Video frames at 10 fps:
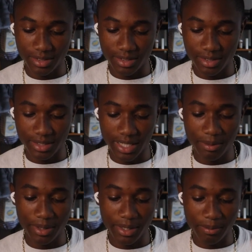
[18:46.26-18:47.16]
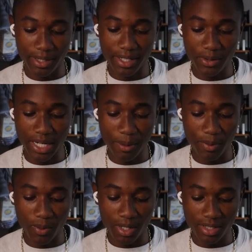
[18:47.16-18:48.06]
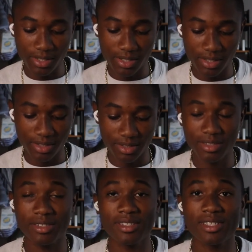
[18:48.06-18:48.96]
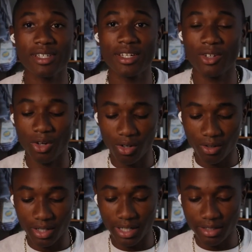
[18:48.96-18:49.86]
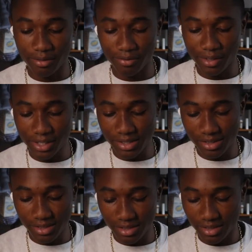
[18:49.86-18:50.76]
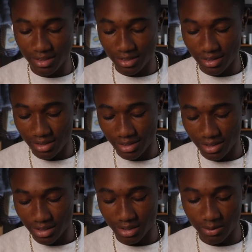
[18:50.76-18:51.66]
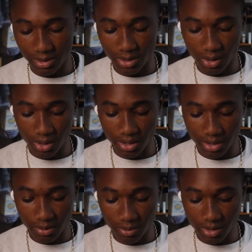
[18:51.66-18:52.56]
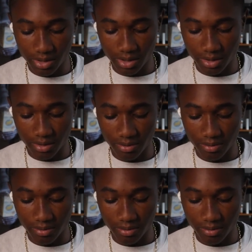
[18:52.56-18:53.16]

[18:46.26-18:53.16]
it's damn near a brand new Apple Watch and all kind of free because it was all under warranty.